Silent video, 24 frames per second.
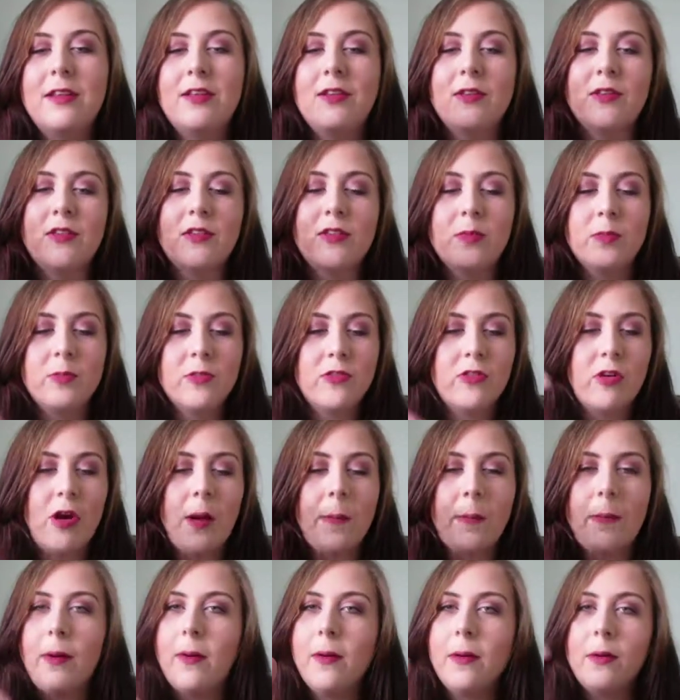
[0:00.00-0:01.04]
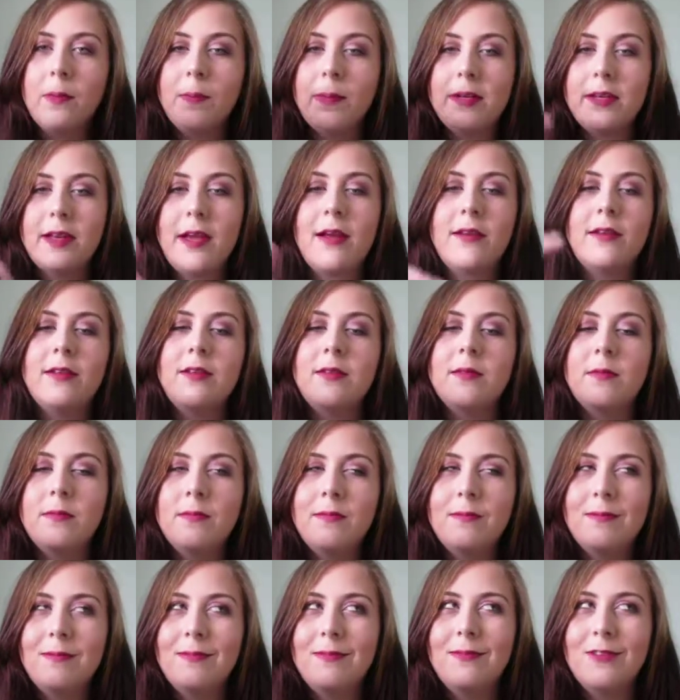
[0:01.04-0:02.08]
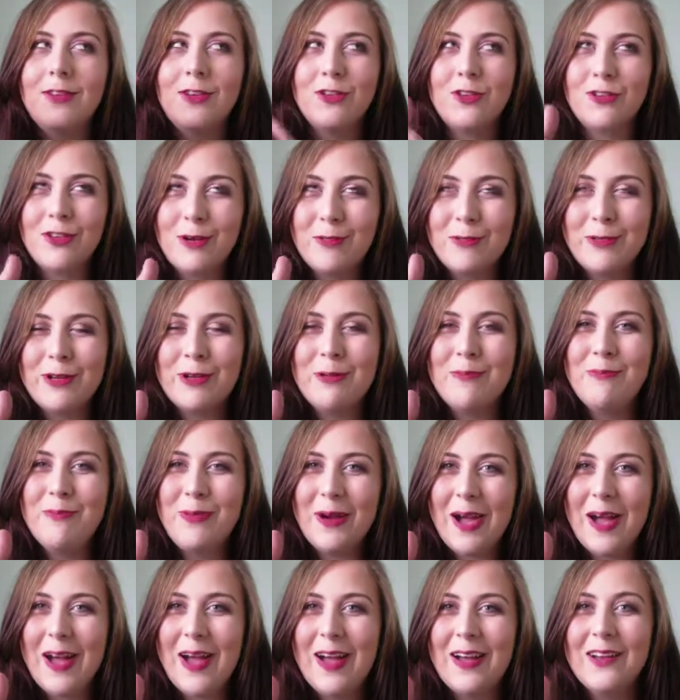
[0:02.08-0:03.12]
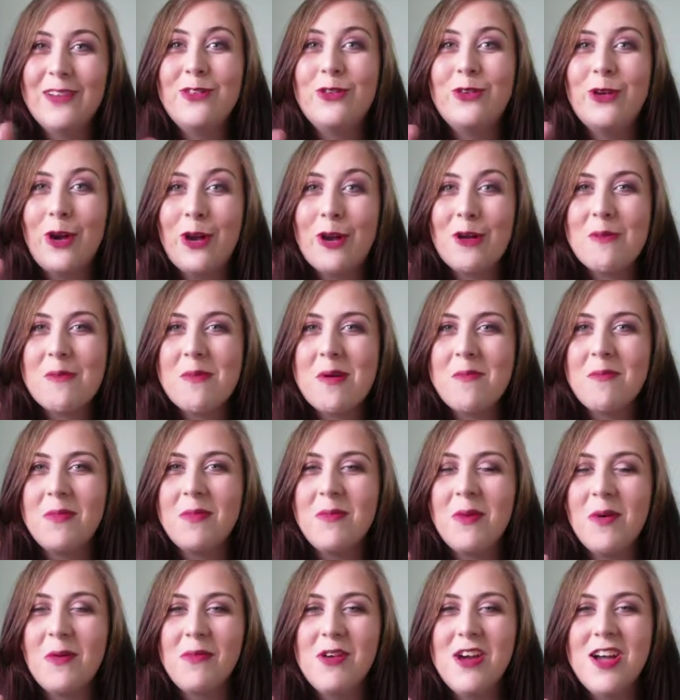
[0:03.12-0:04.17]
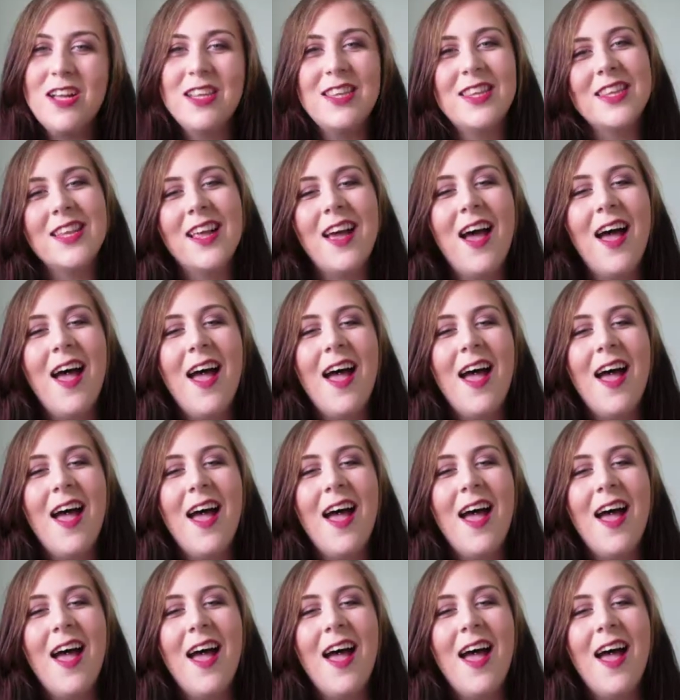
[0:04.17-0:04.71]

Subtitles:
The subscribe button will be down in the description bar, trying to remember my words.